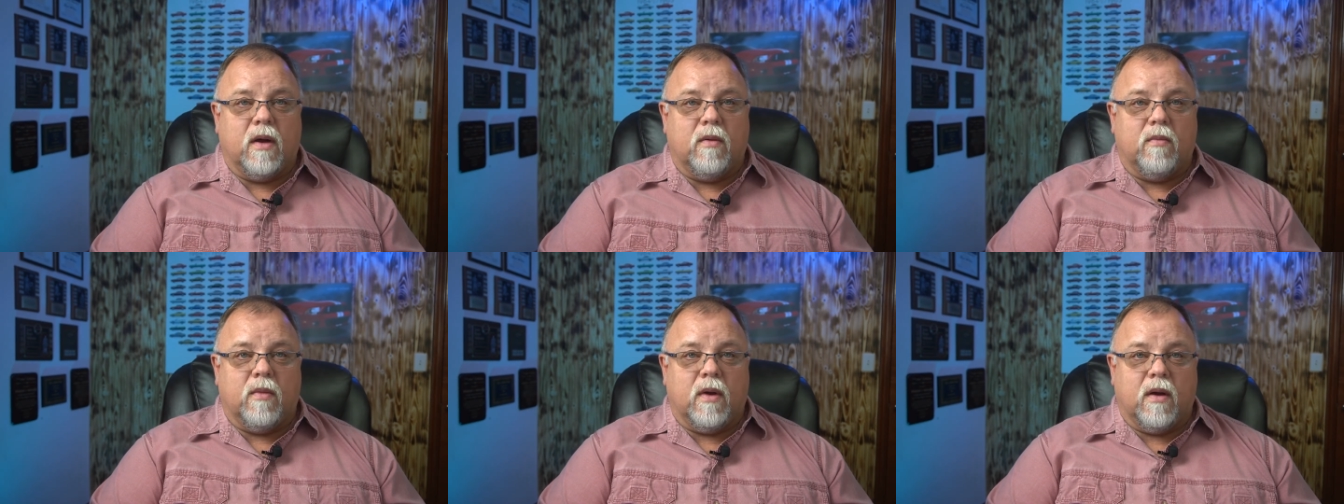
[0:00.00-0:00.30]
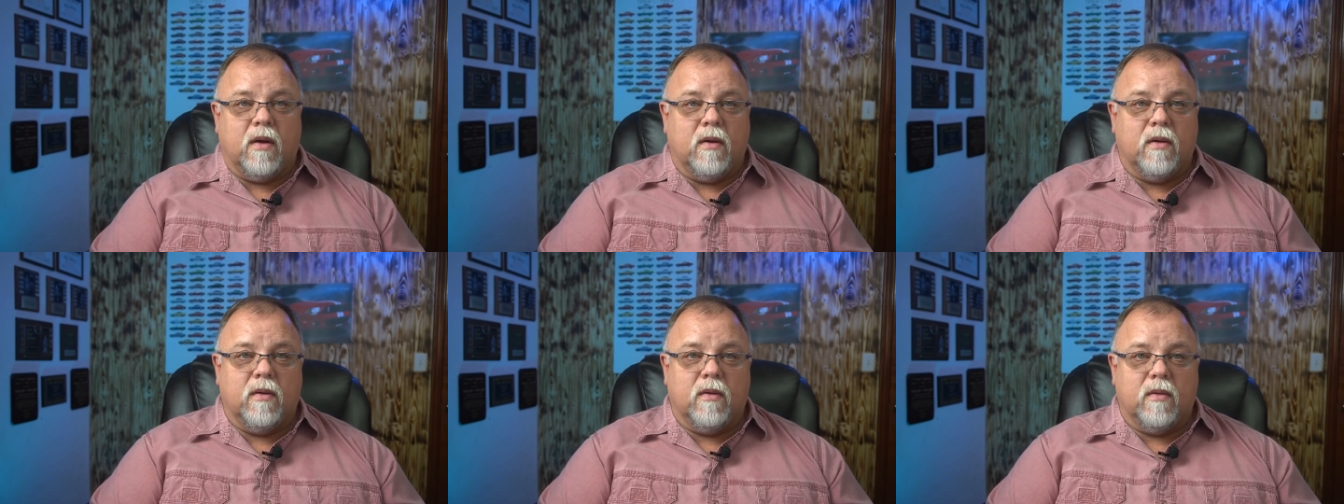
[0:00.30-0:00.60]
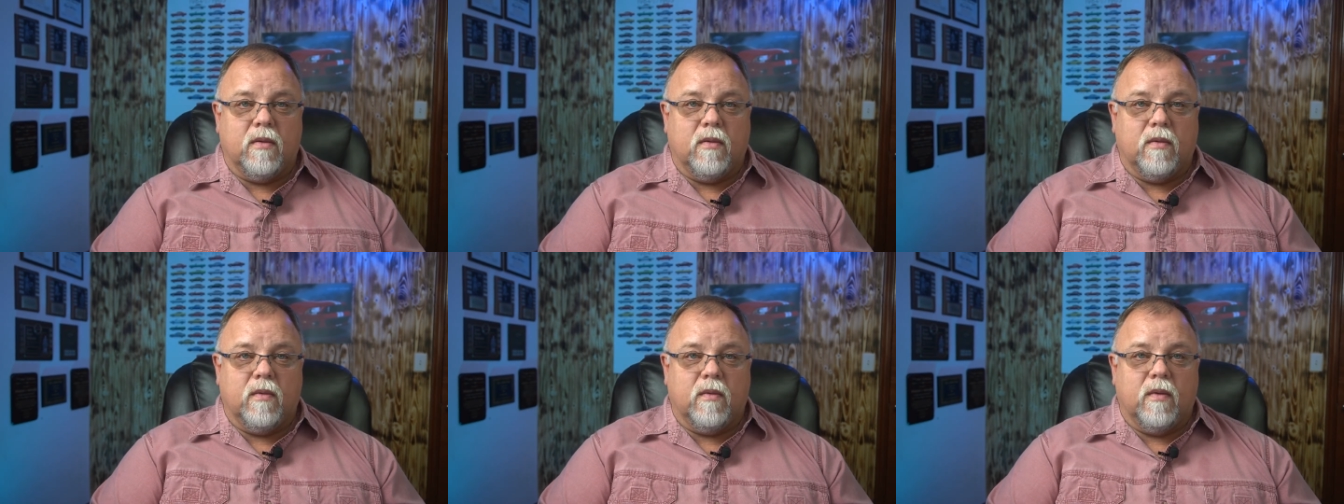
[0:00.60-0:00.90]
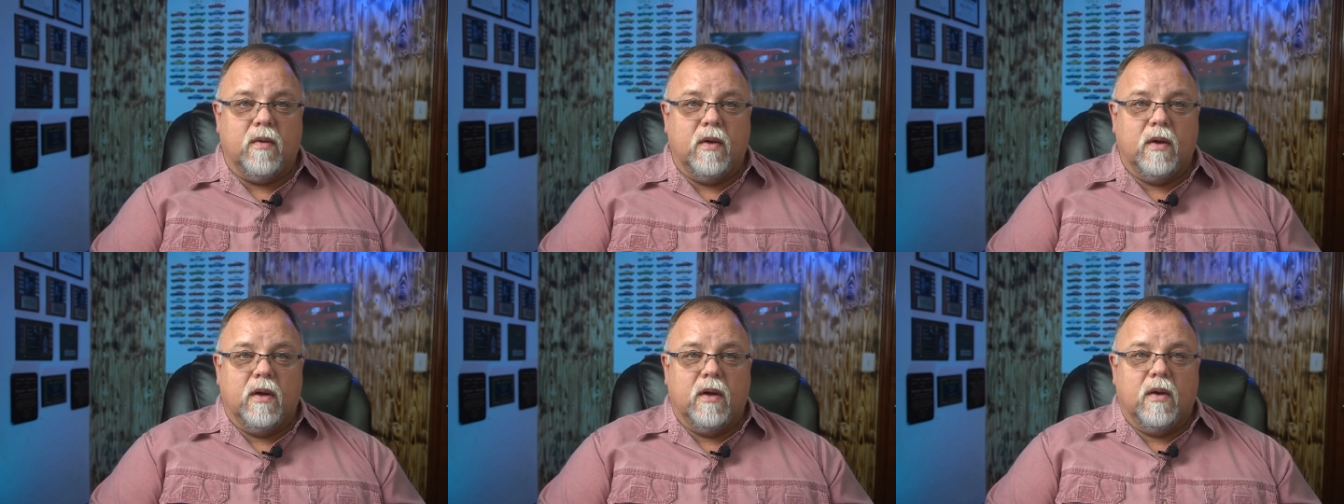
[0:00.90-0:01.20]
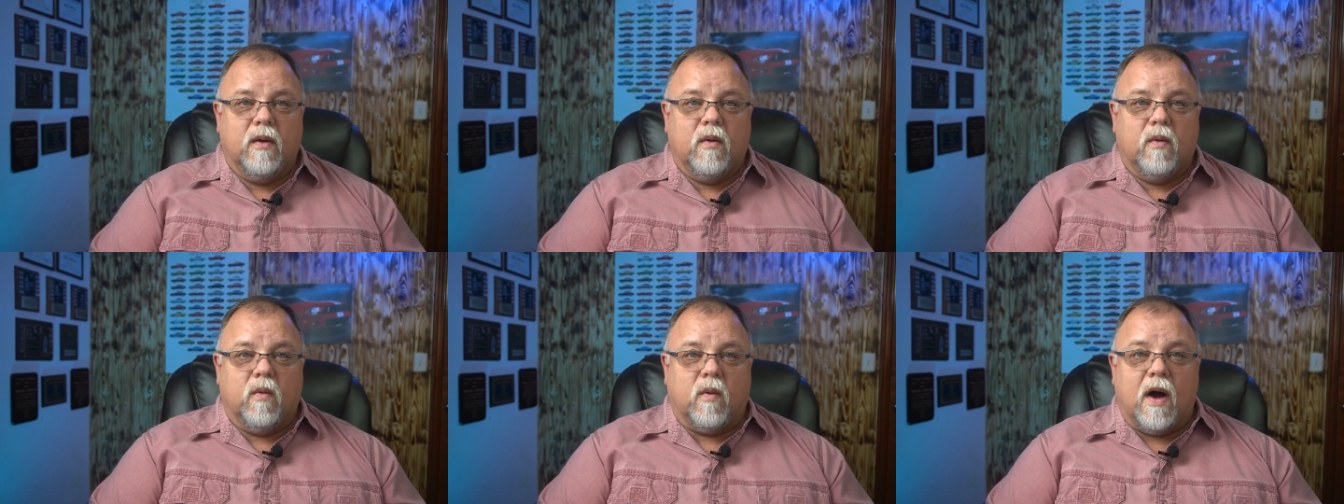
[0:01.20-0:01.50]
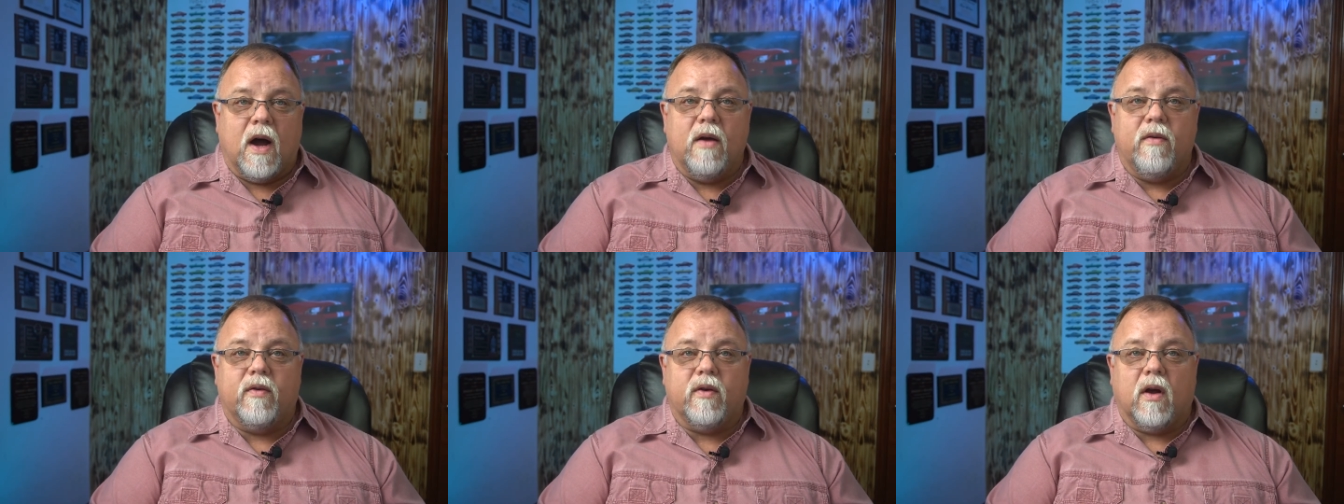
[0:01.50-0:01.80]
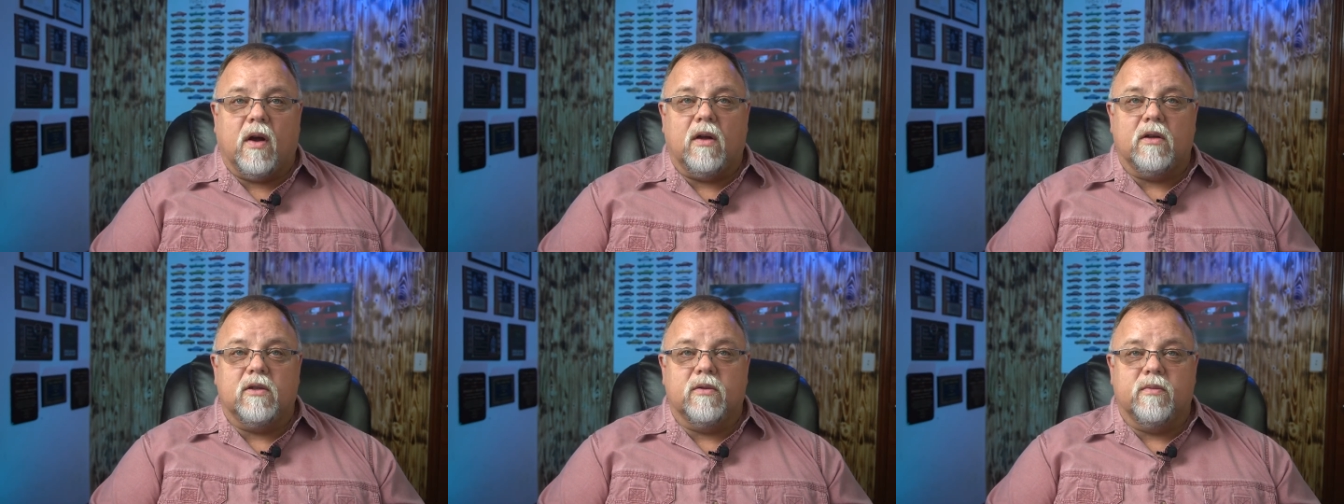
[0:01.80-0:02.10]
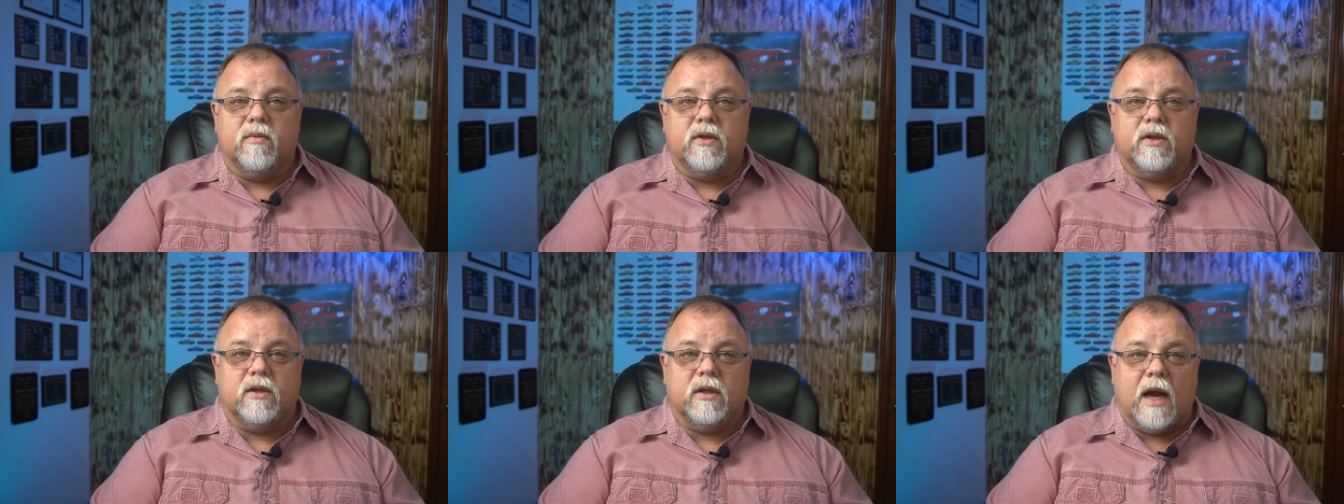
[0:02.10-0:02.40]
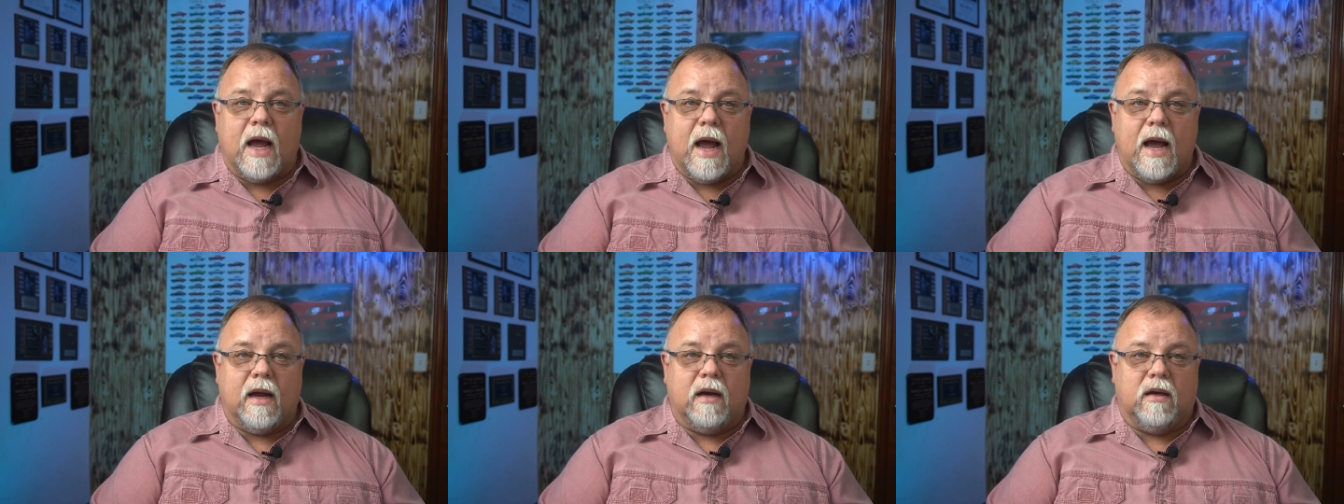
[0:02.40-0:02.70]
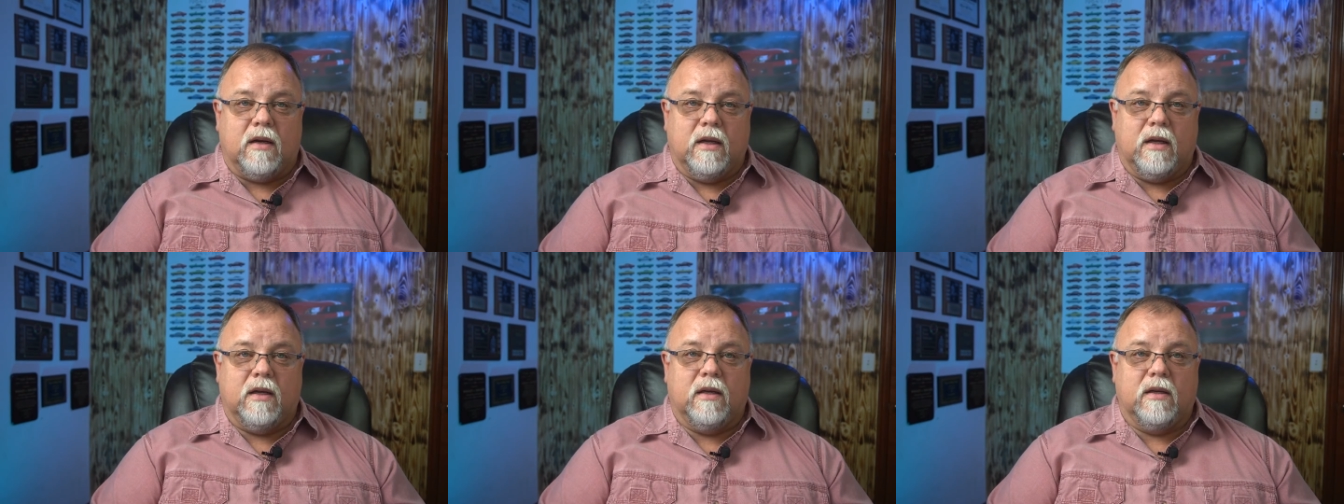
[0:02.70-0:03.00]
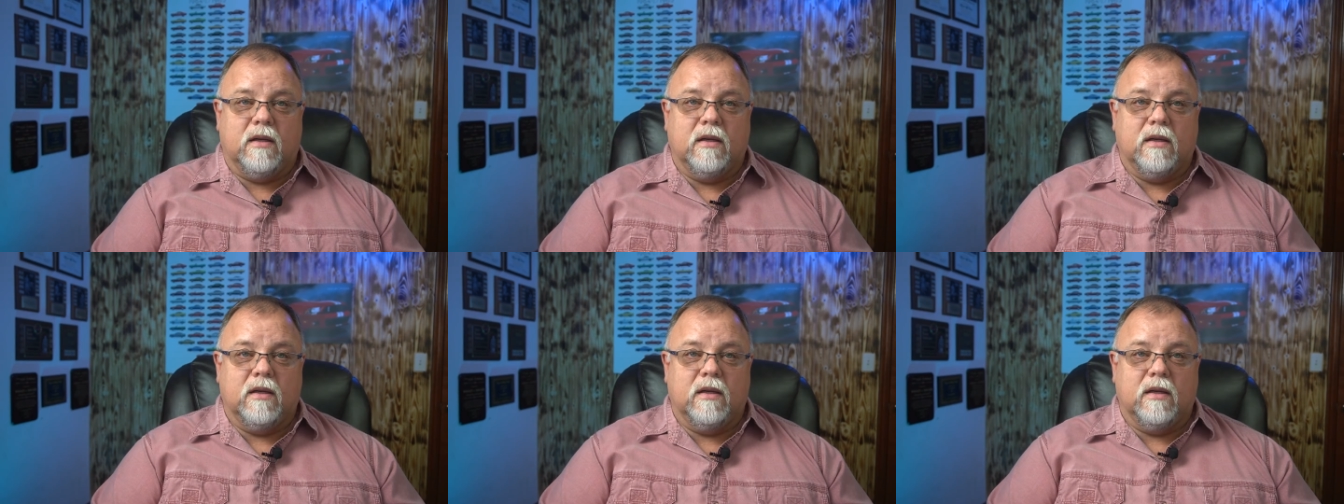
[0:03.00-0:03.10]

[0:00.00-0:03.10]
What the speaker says: my wife calls them snaggly.